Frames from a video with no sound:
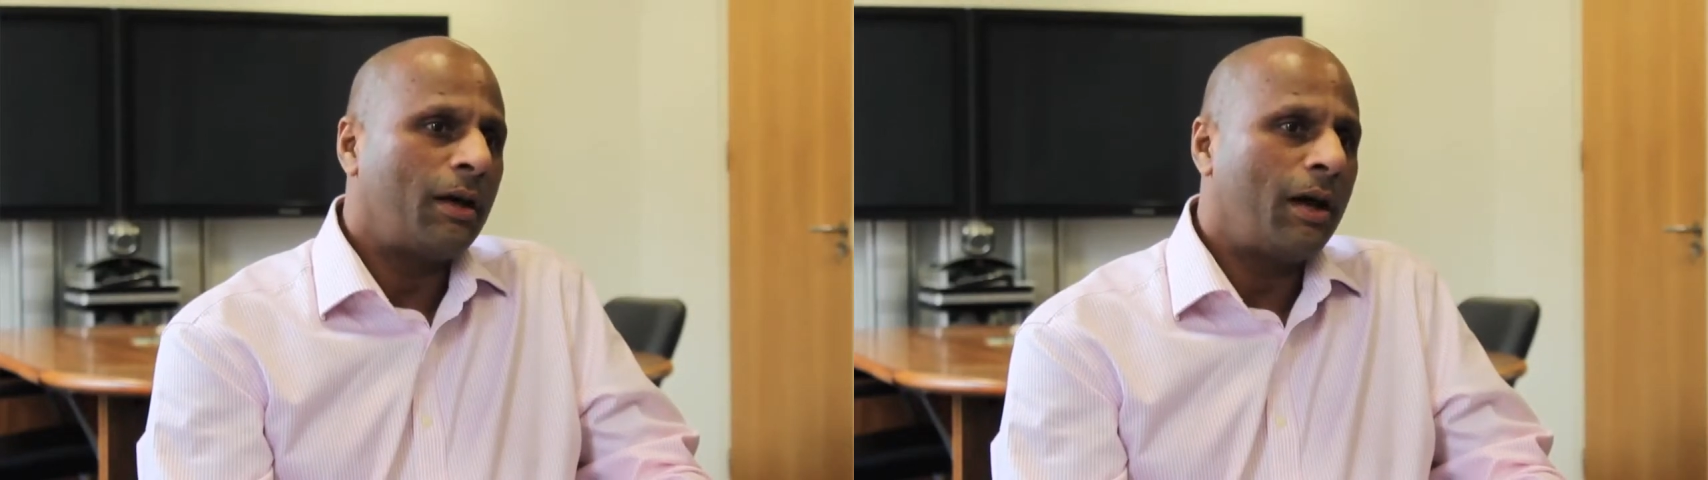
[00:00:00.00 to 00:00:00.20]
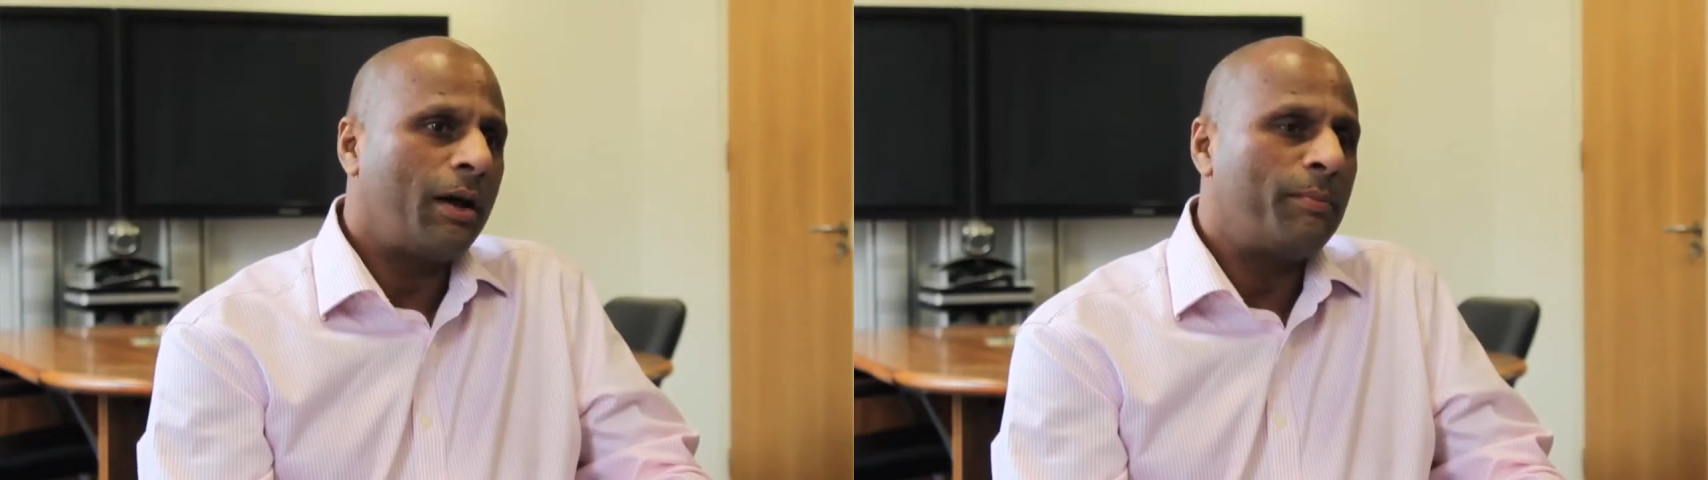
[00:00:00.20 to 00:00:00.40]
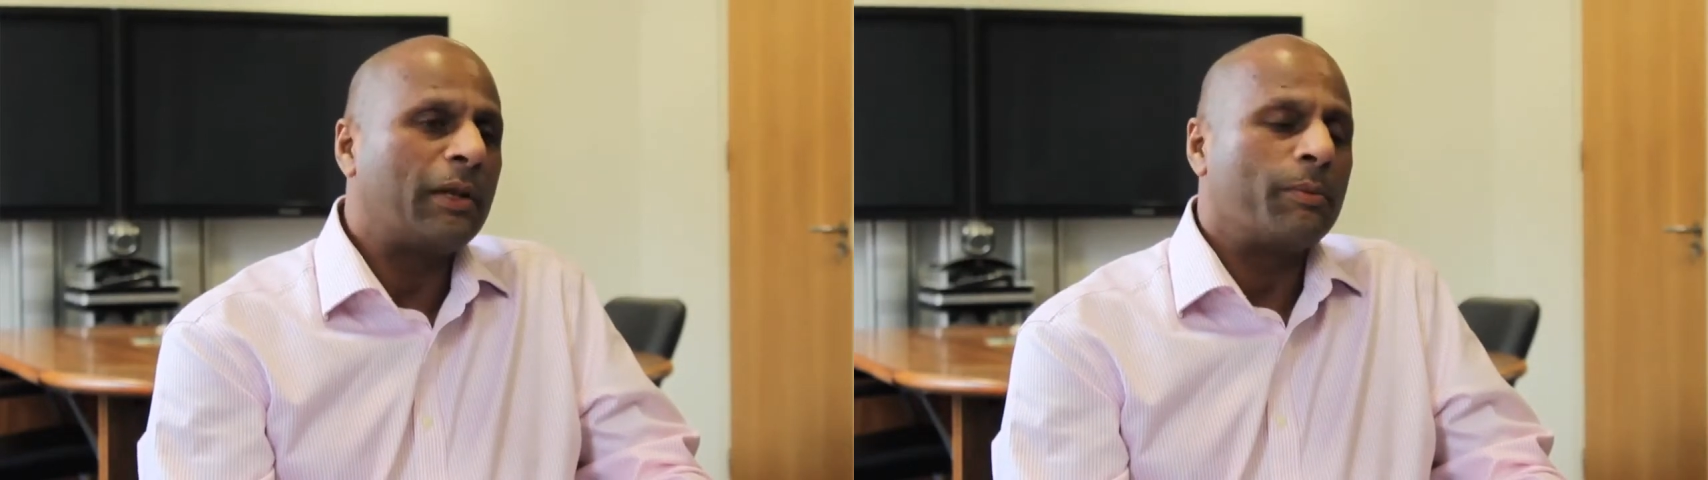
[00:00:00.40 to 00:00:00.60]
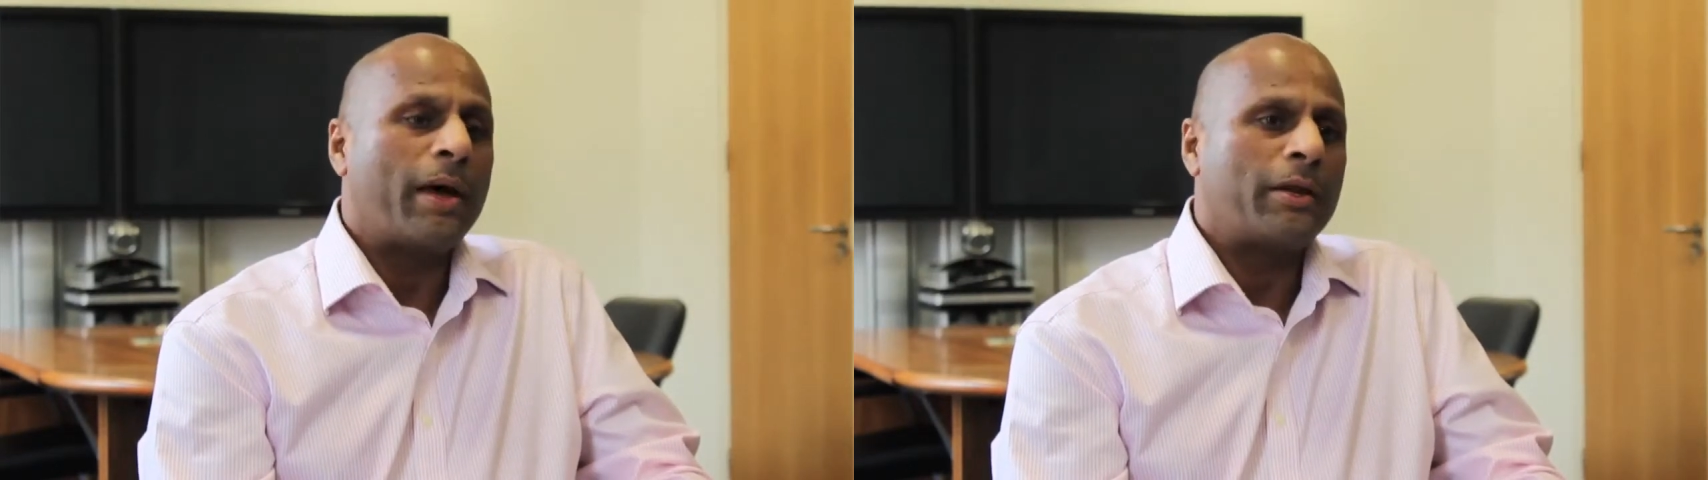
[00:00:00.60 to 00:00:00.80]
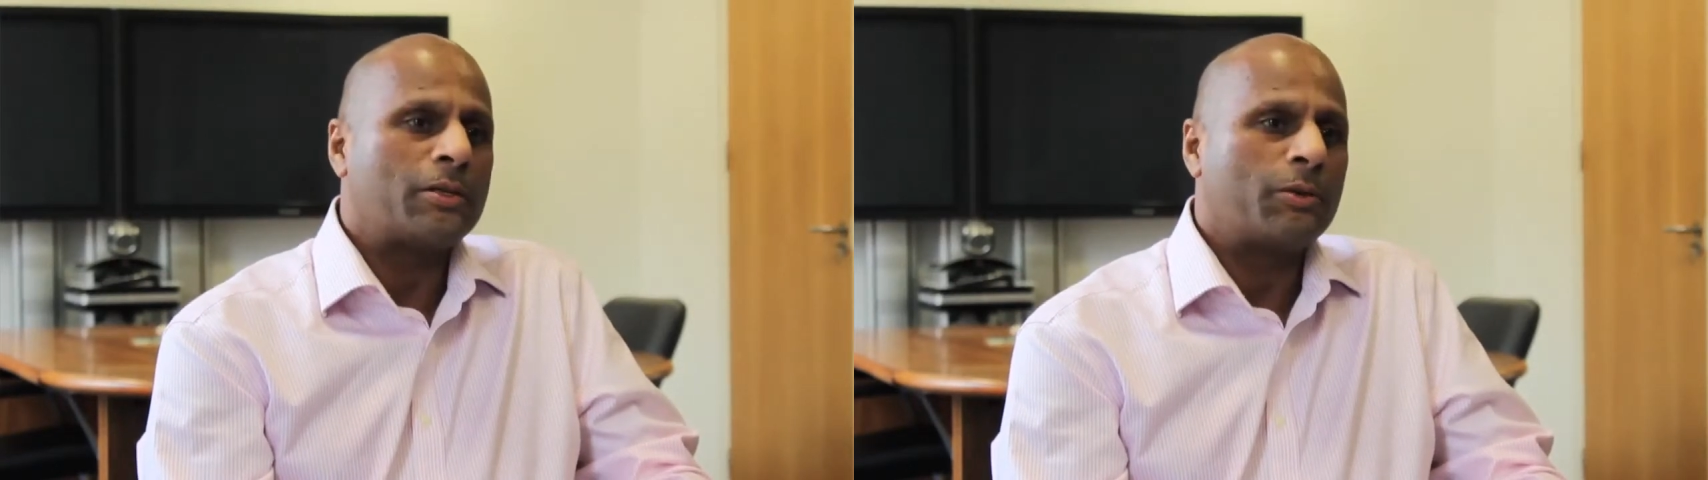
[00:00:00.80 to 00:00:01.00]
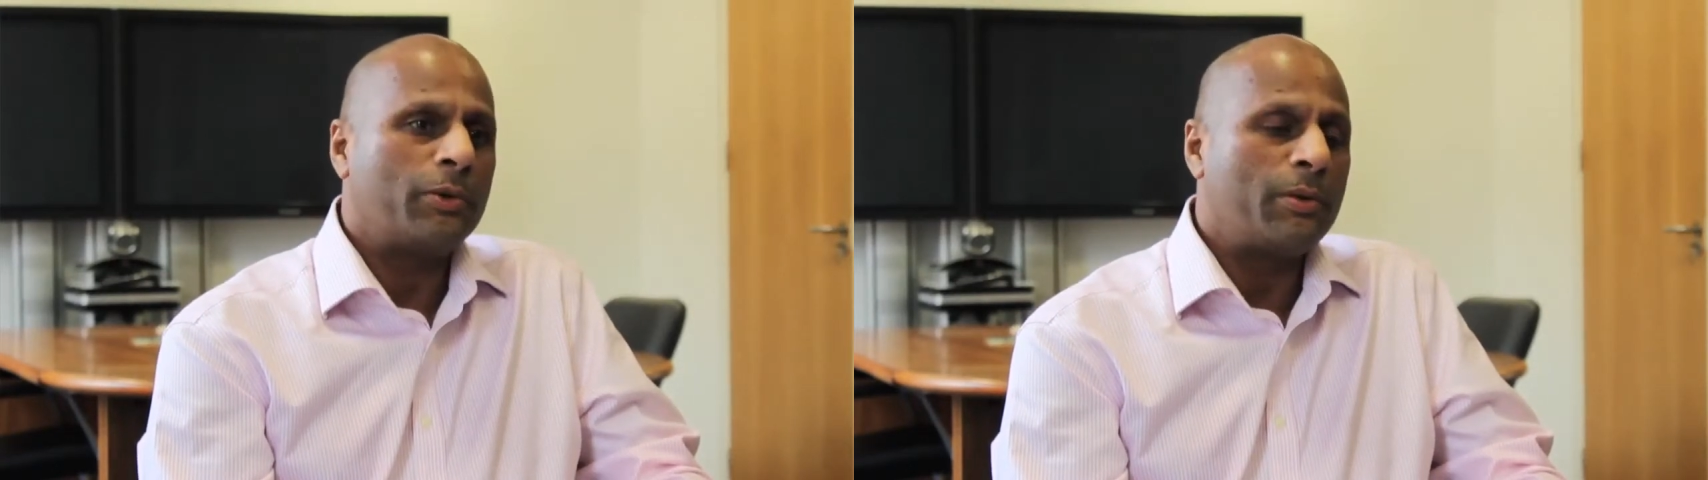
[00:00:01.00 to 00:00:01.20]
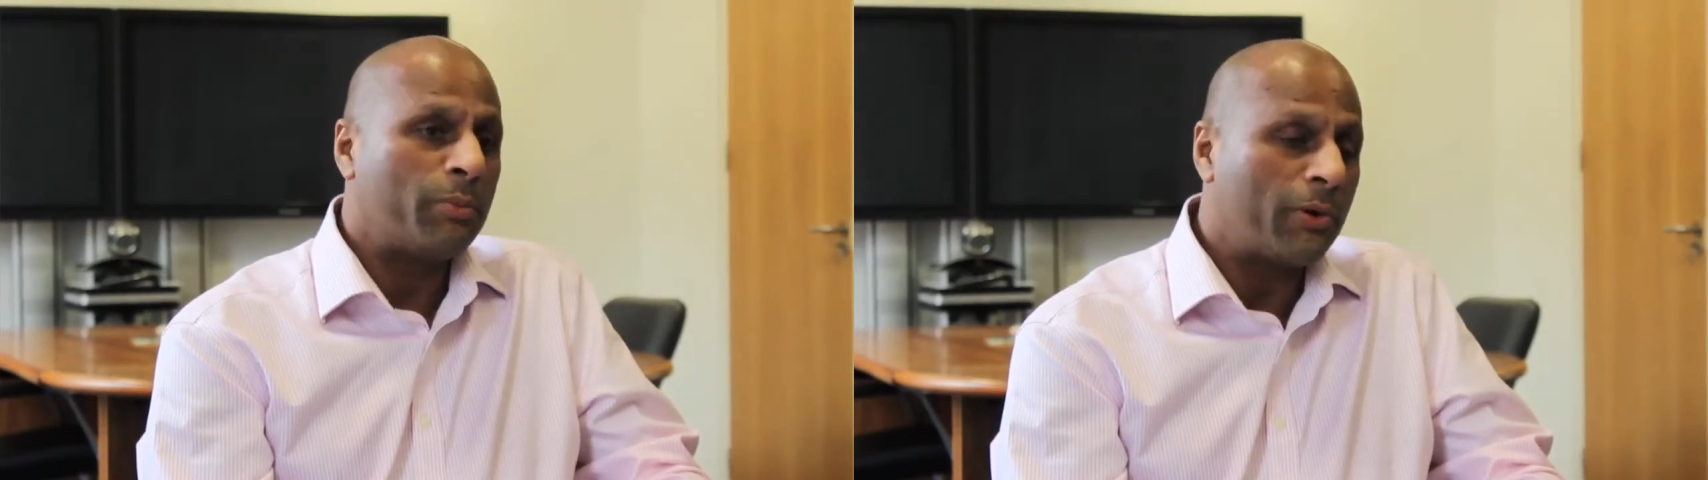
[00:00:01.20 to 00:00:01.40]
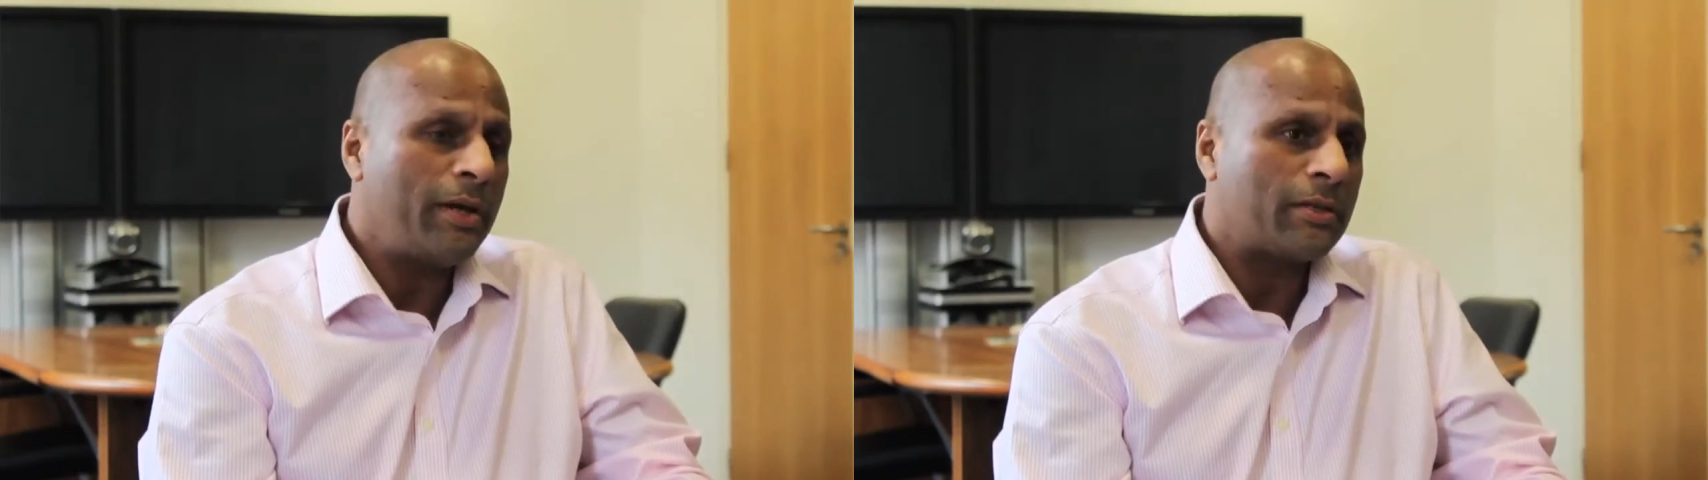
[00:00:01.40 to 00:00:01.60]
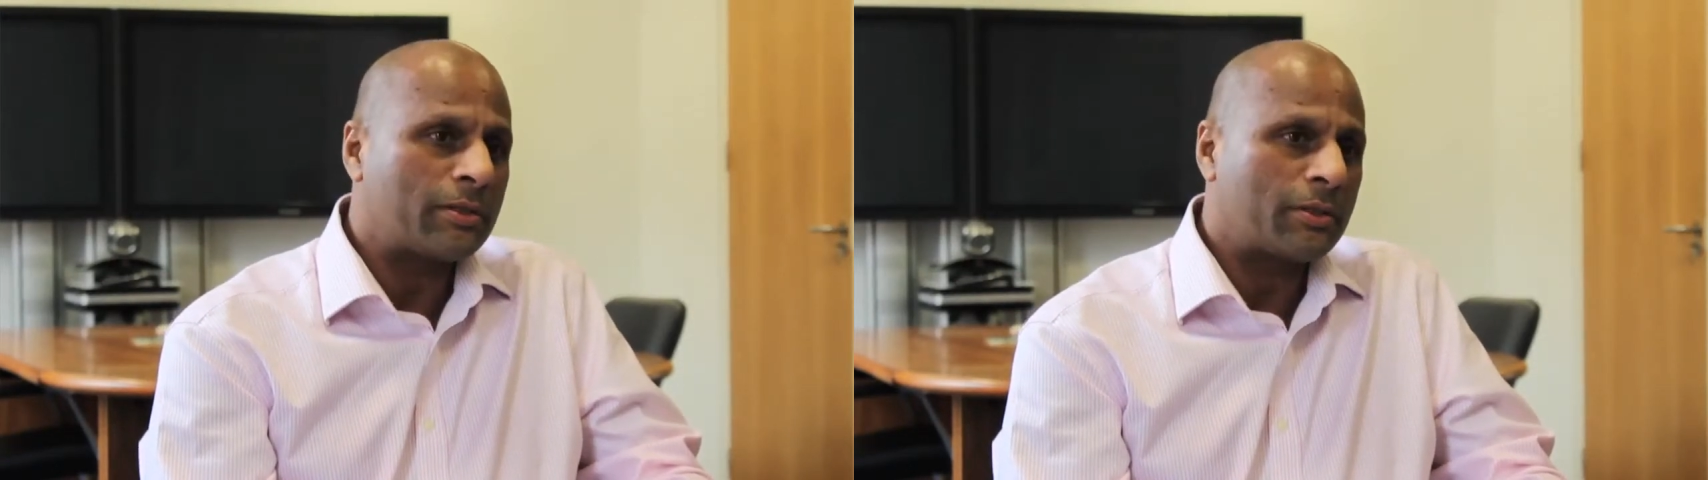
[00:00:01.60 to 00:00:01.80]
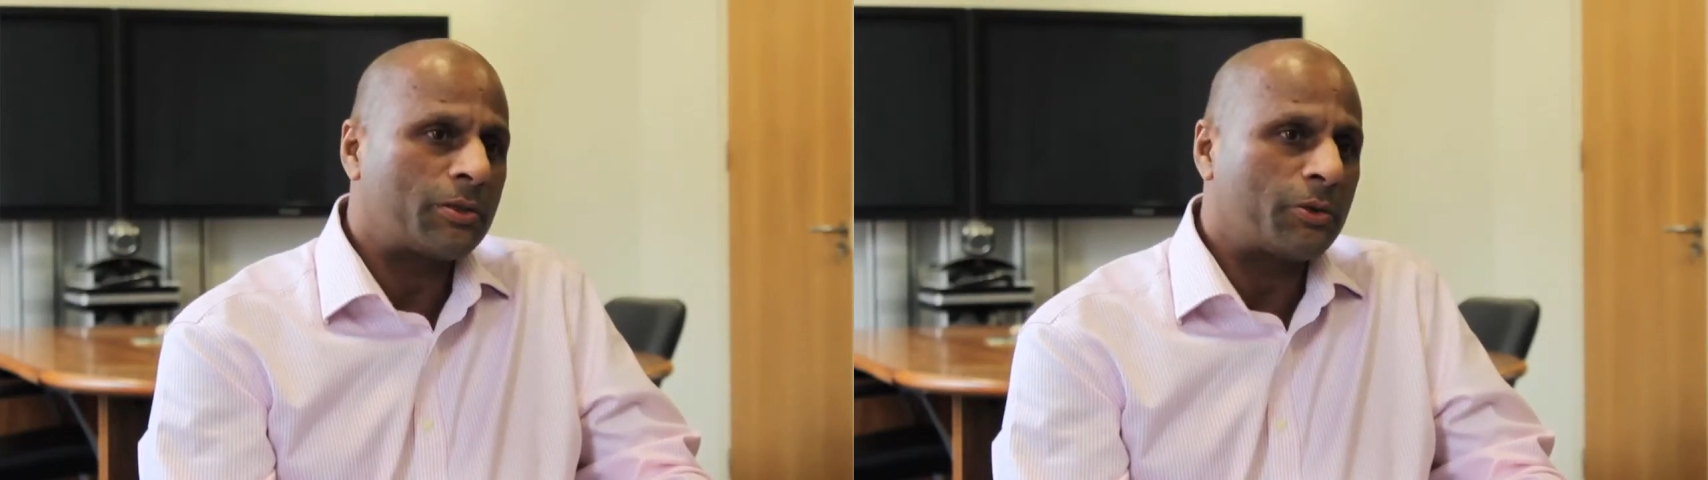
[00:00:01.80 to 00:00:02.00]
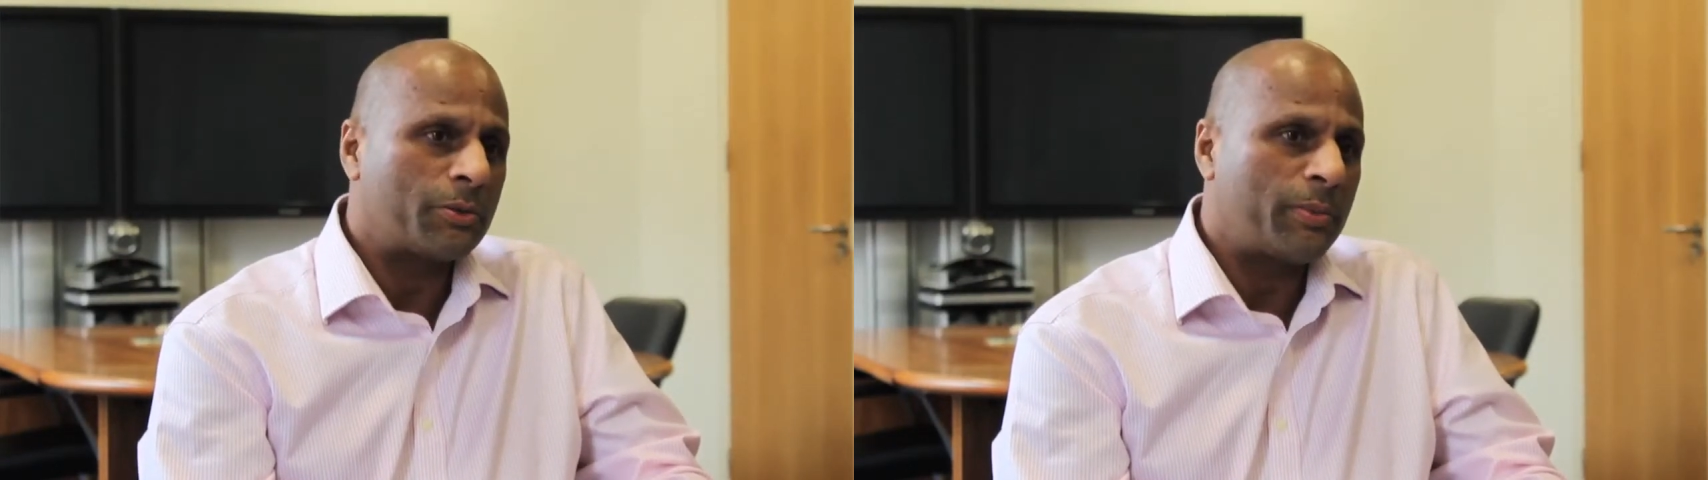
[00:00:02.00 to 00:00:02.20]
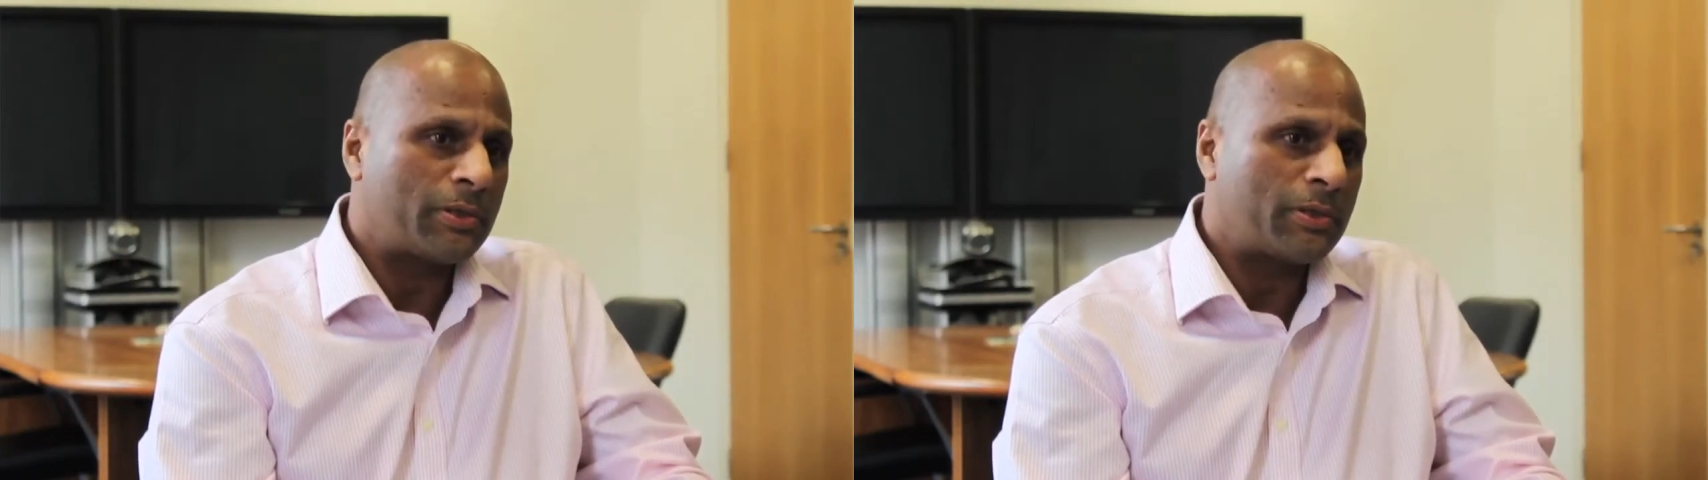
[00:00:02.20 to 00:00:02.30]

middle manager would embrace a social